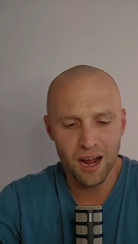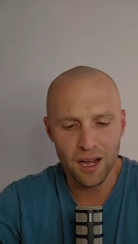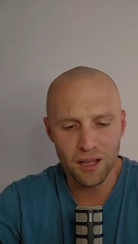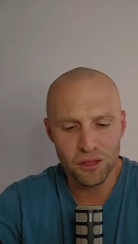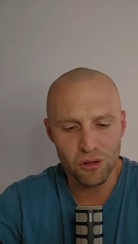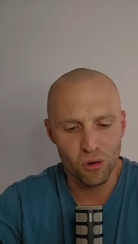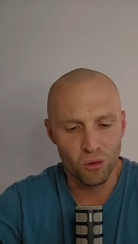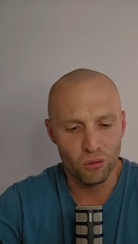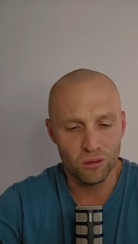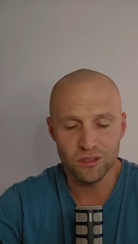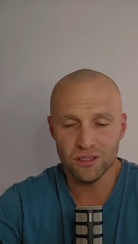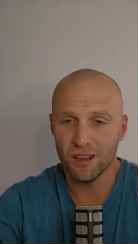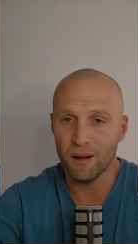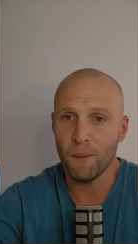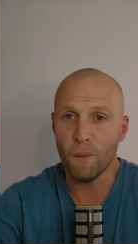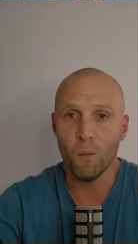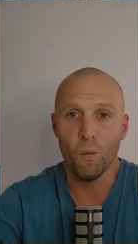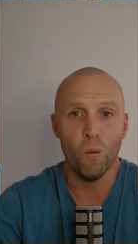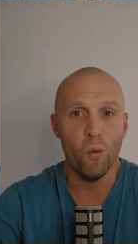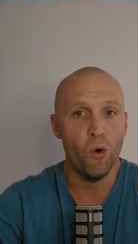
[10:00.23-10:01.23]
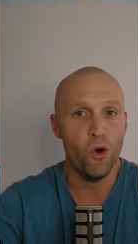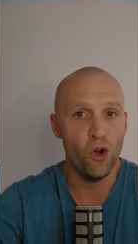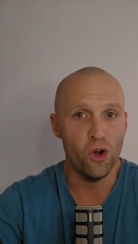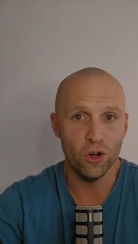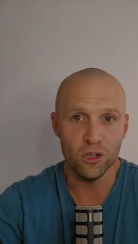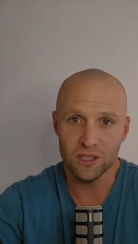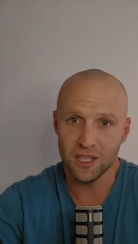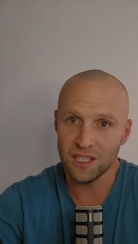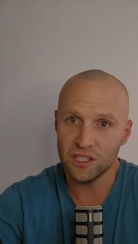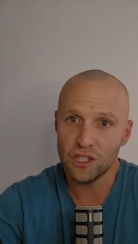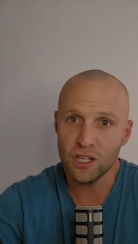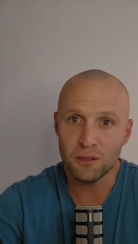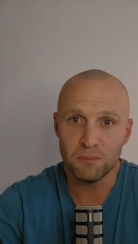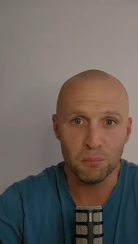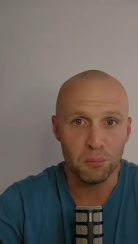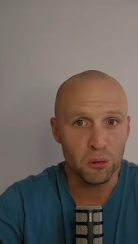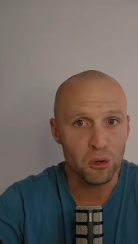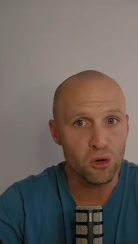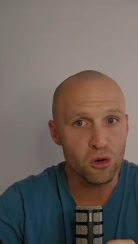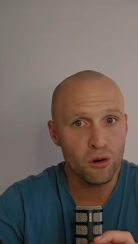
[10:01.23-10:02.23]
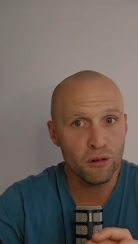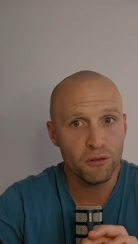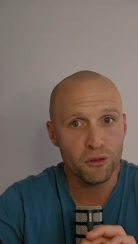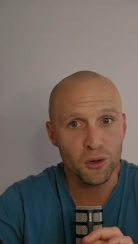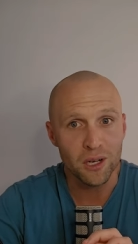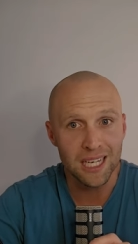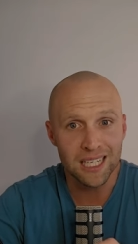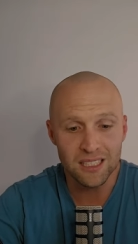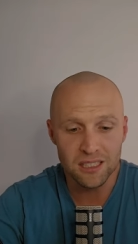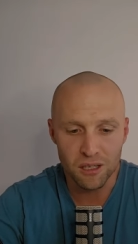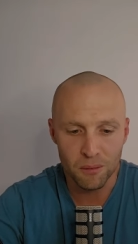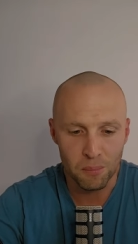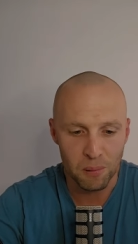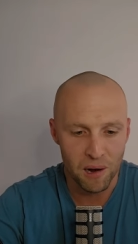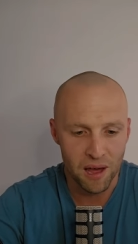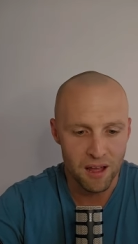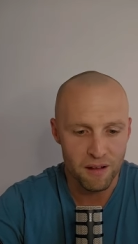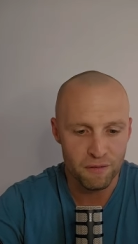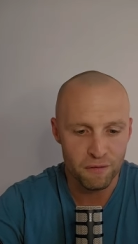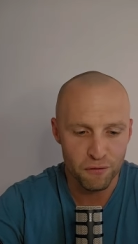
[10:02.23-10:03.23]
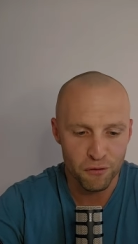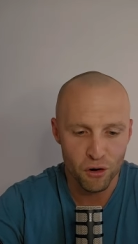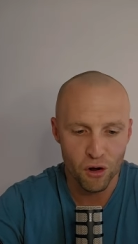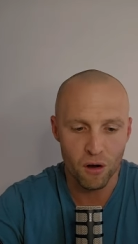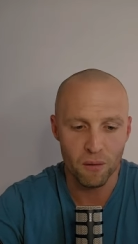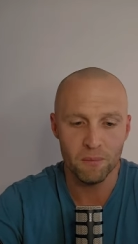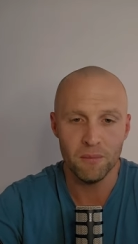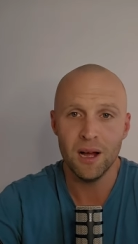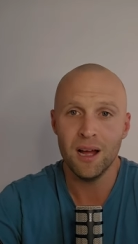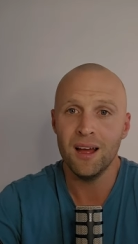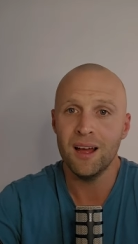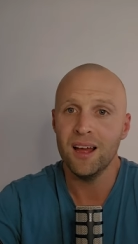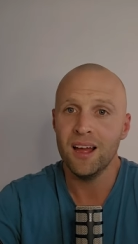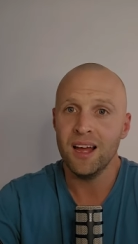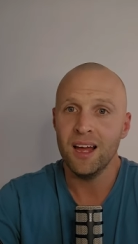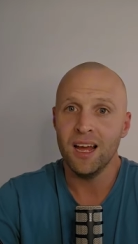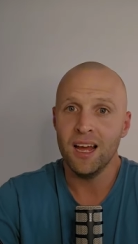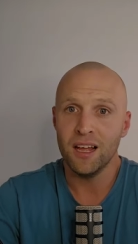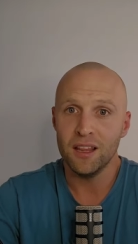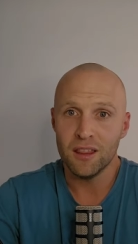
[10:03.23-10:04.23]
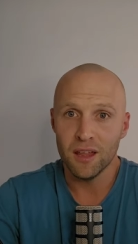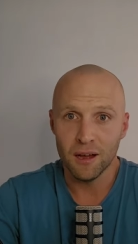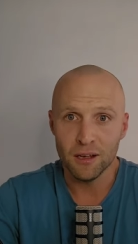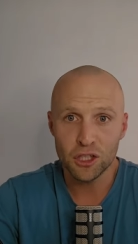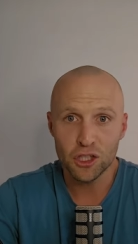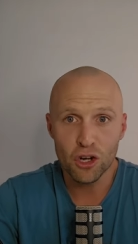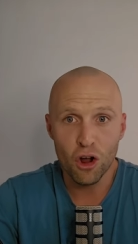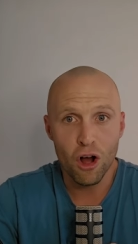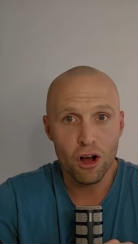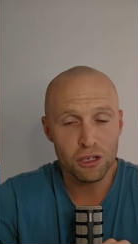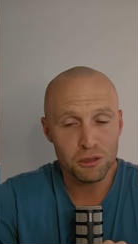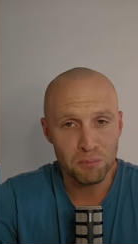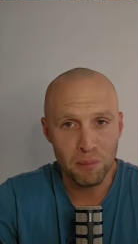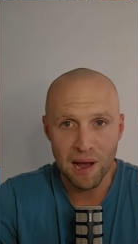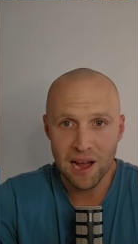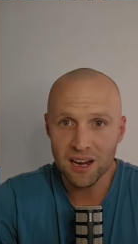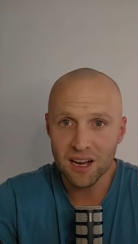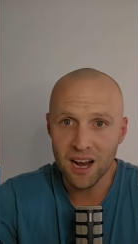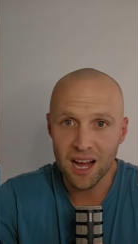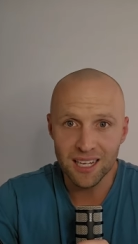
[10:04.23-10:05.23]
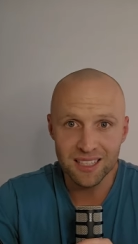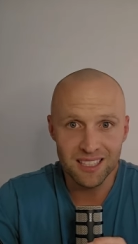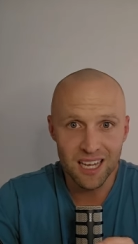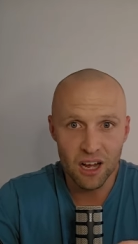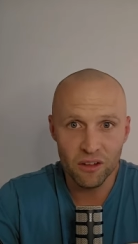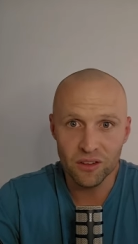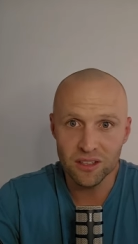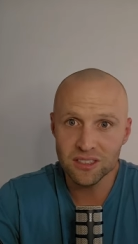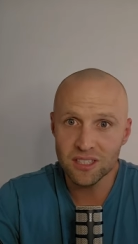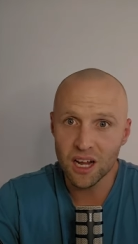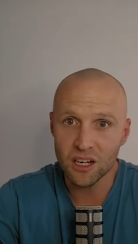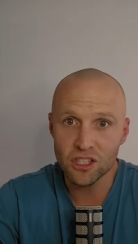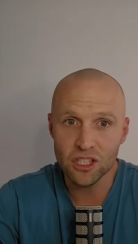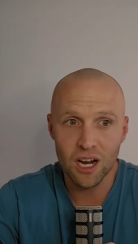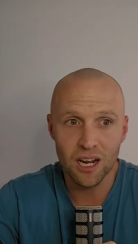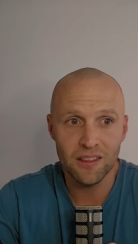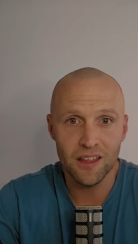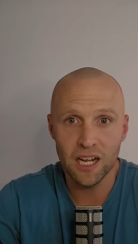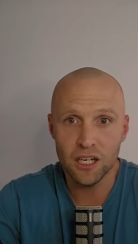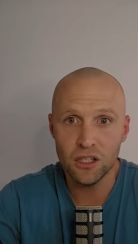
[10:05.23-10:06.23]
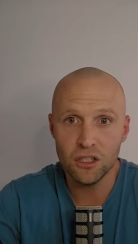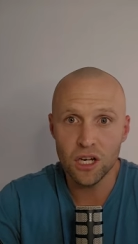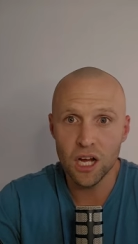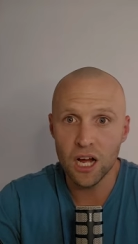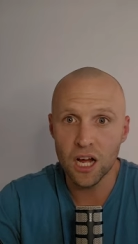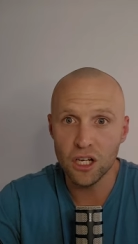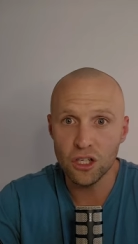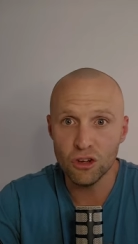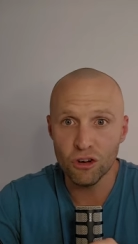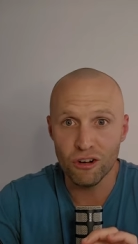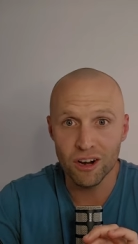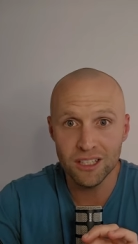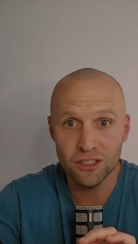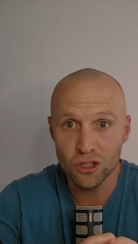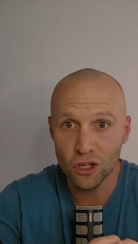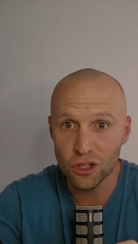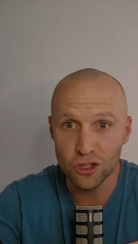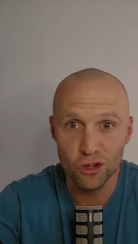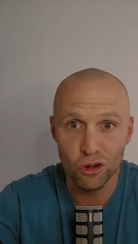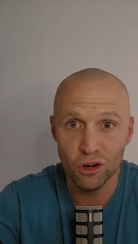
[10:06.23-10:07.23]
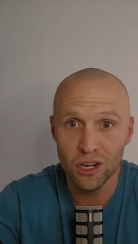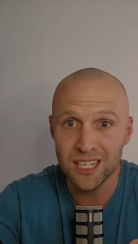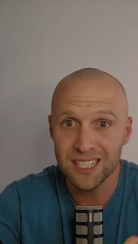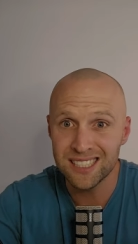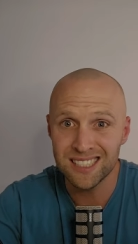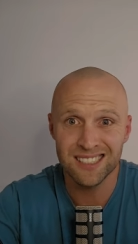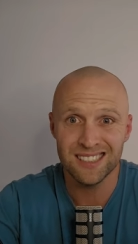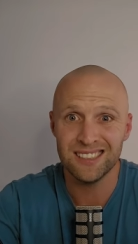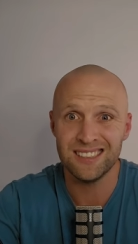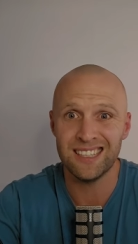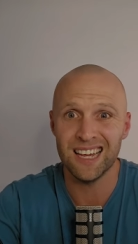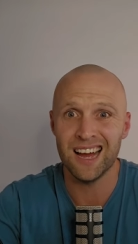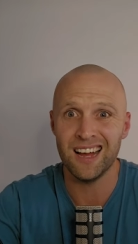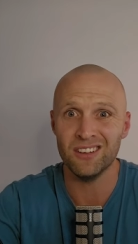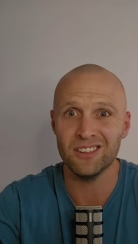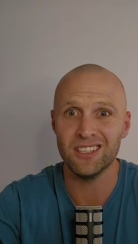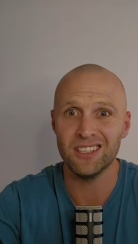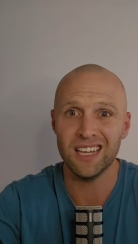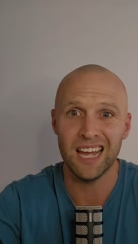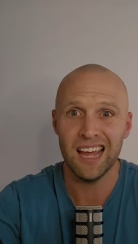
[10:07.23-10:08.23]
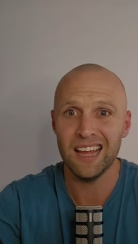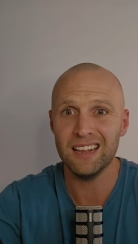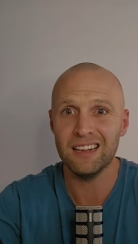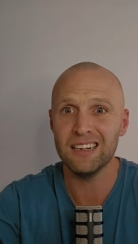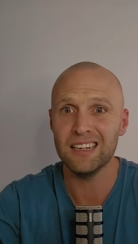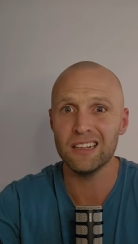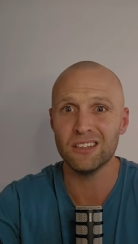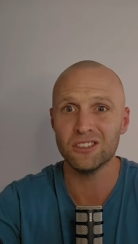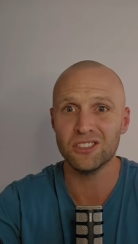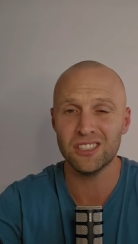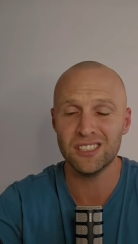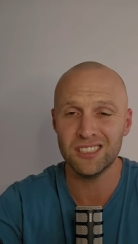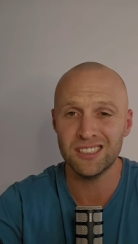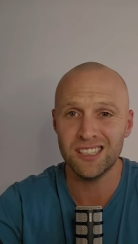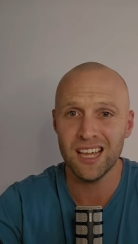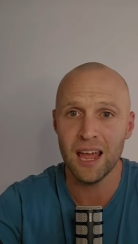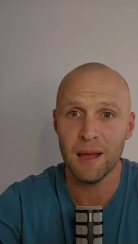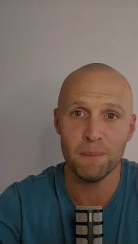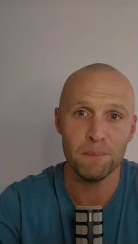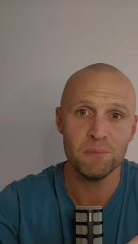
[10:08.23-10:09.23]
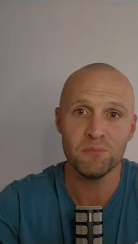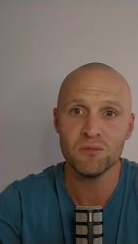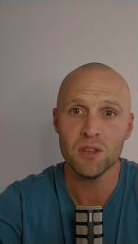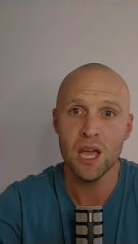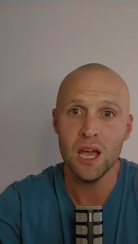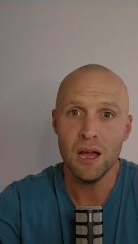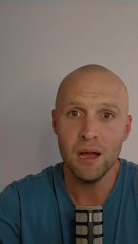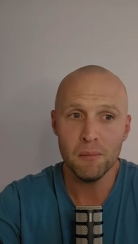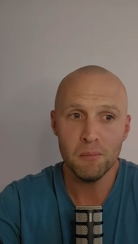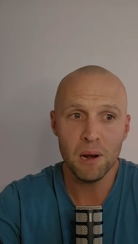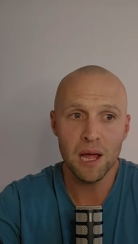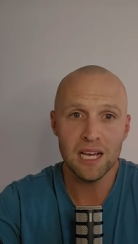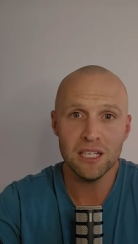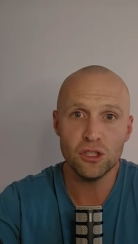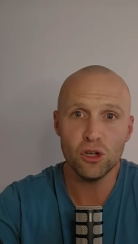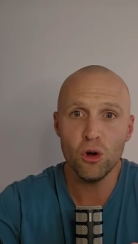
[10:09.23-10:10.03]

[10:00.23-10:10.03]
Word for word: I thought was a worldy, just beautiful interplay from the Sharks backline down the touchline. Uh, Lorenzo Yulis down the little step, plays